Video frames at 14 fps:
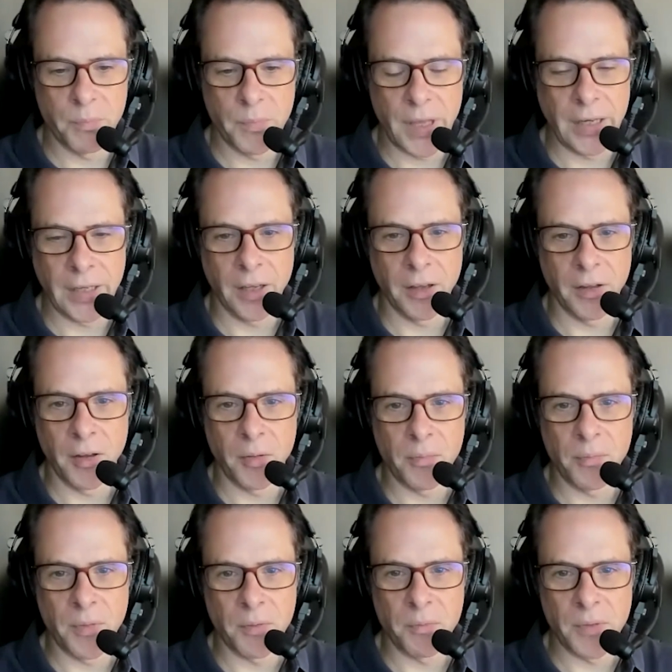getting
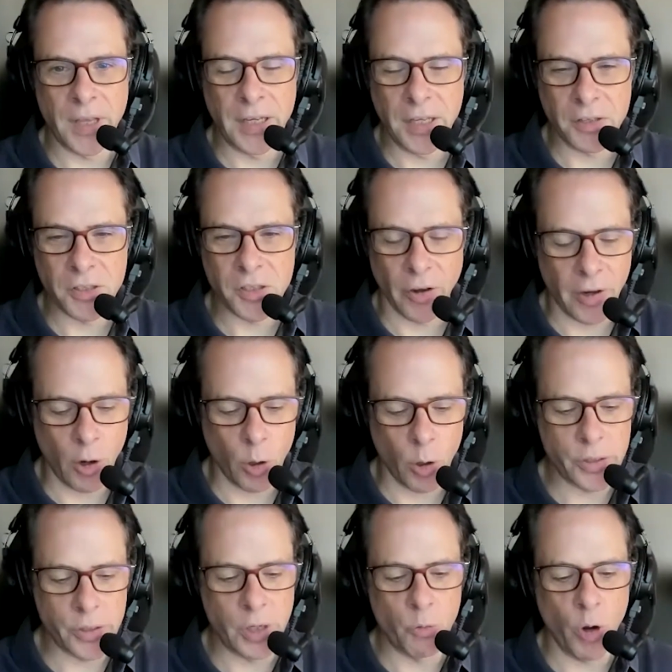your
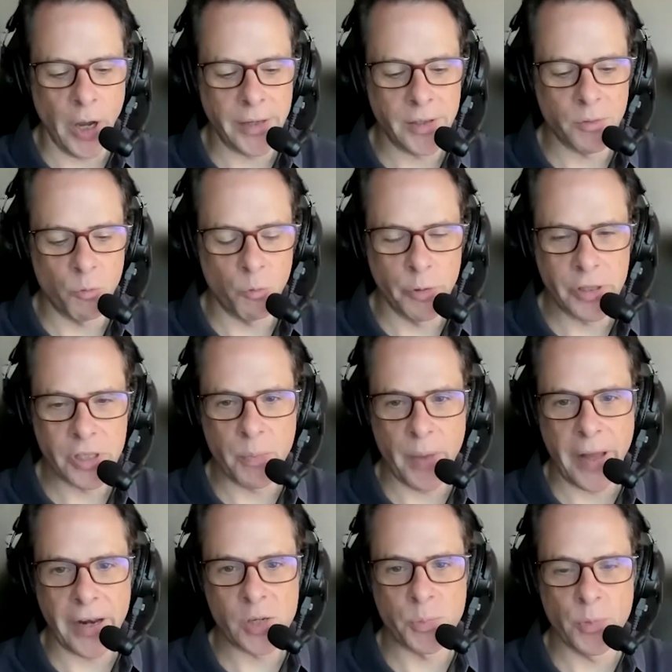psychology right, risk
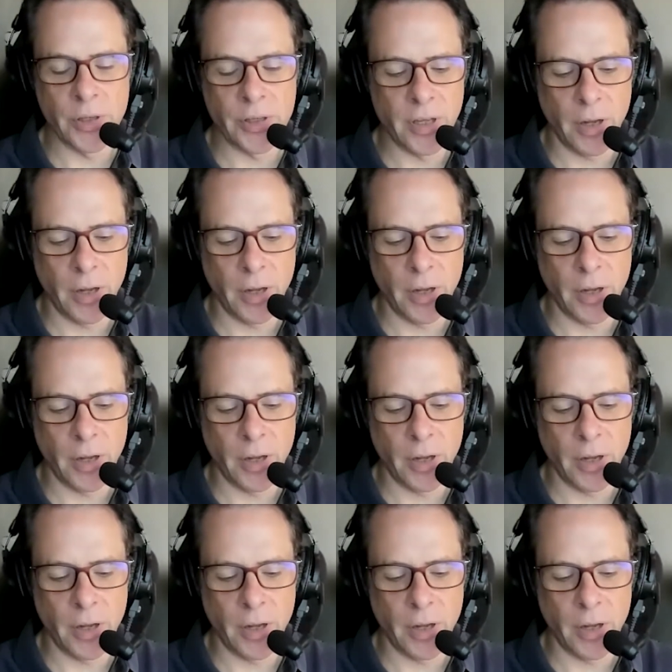management.